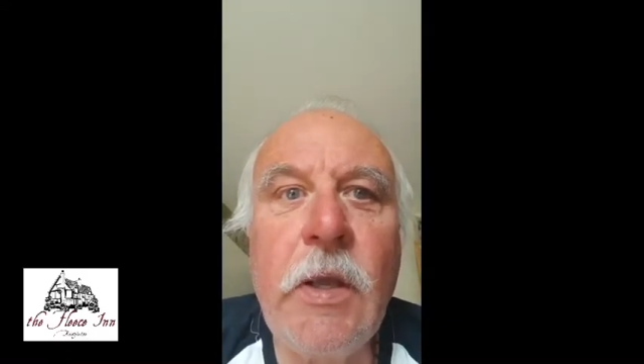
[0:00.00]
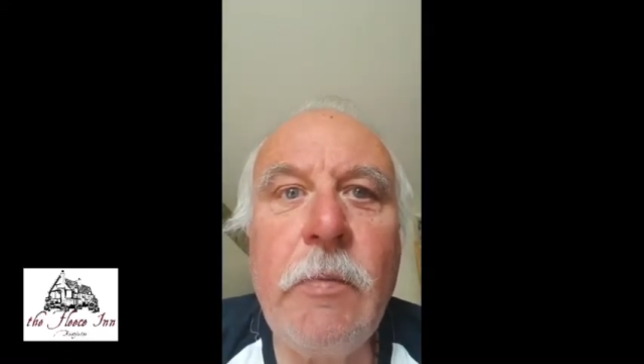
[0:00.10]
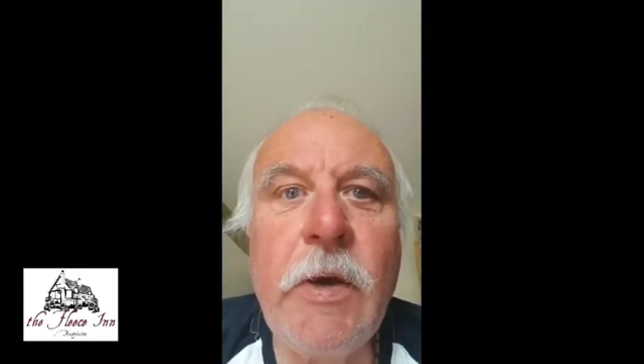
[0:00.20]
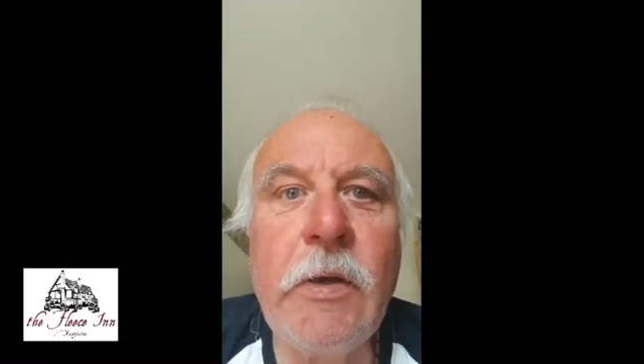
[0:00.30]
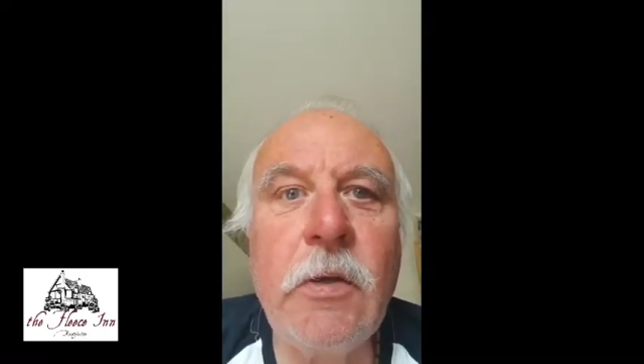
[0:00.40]
He
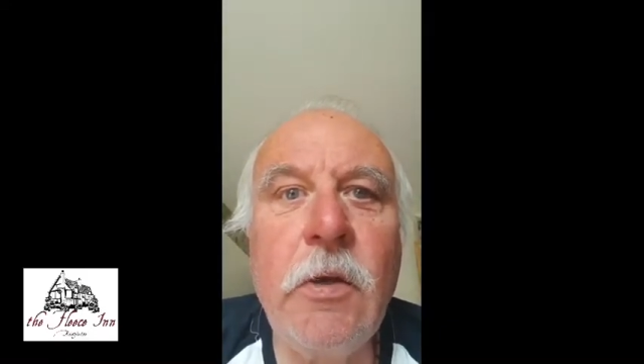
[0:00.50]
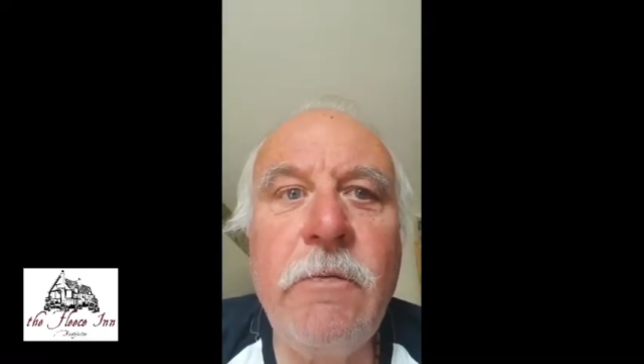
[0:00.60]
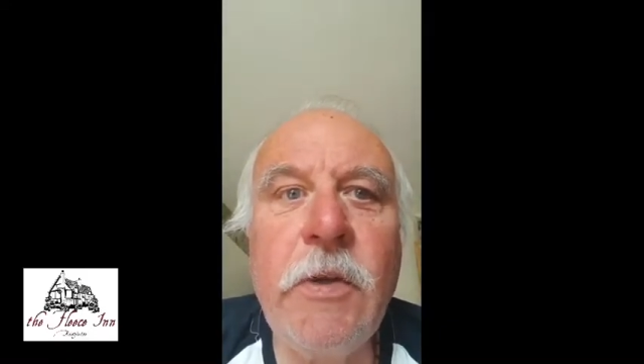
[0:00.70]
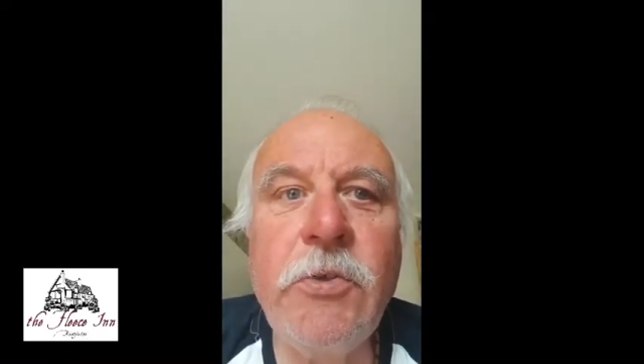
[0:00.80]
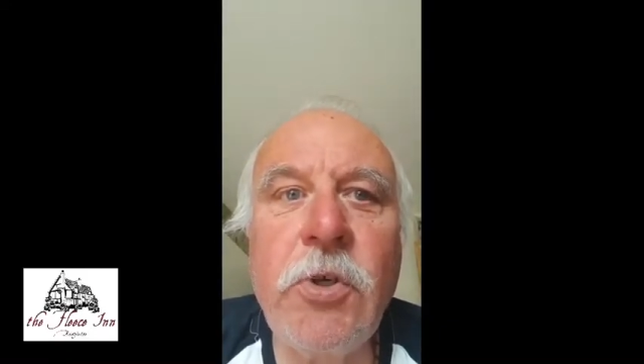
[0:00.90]
made a
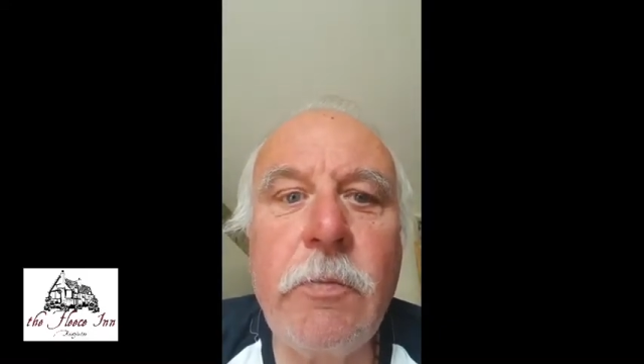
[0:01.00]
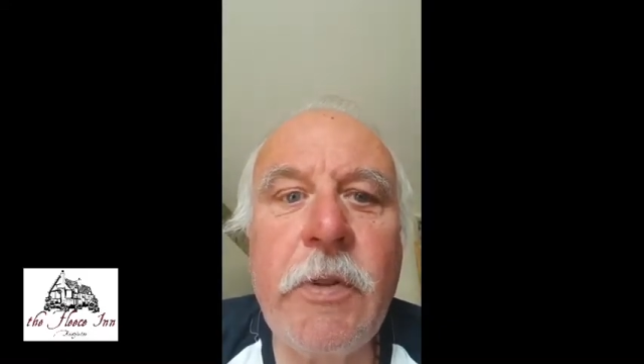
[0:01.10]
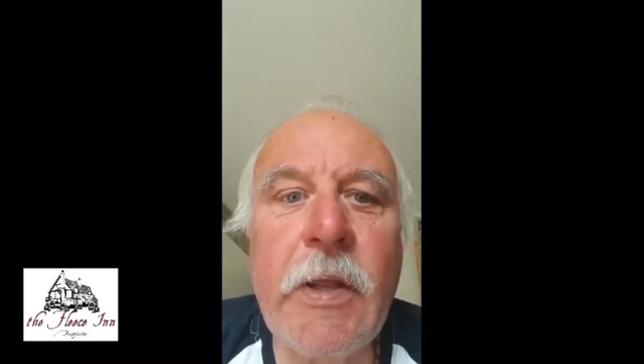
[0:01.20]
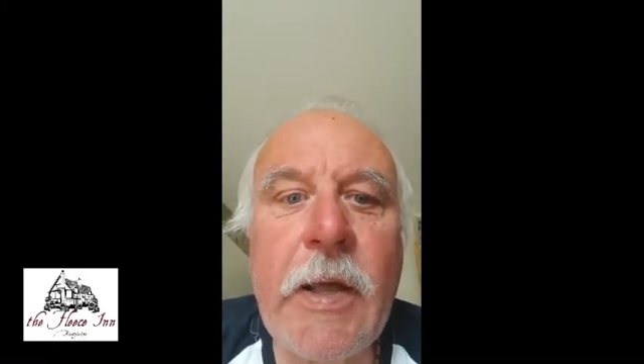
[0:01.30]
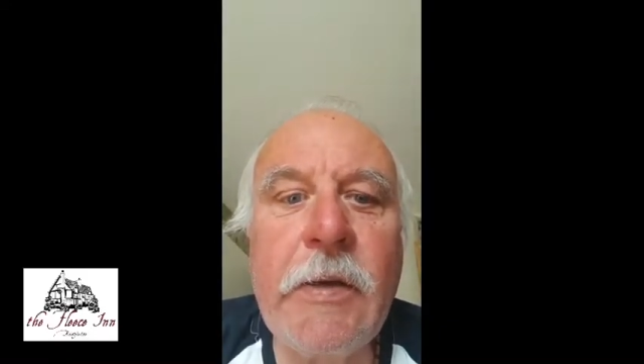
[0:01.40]
lovely job
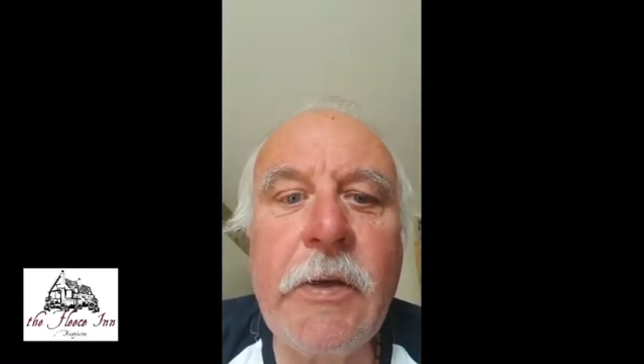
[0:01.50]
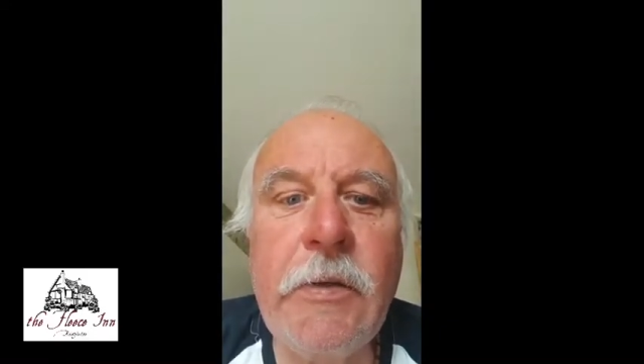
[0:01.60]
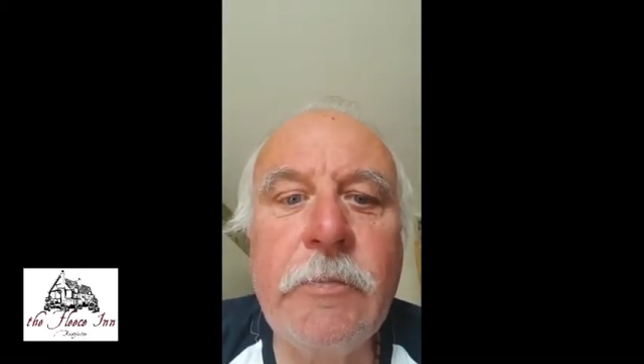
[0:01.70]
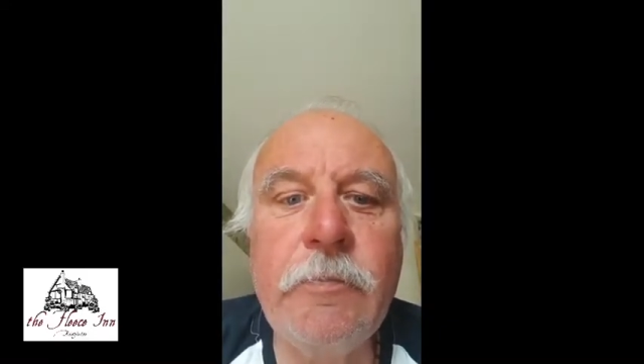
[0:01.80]
of the landing.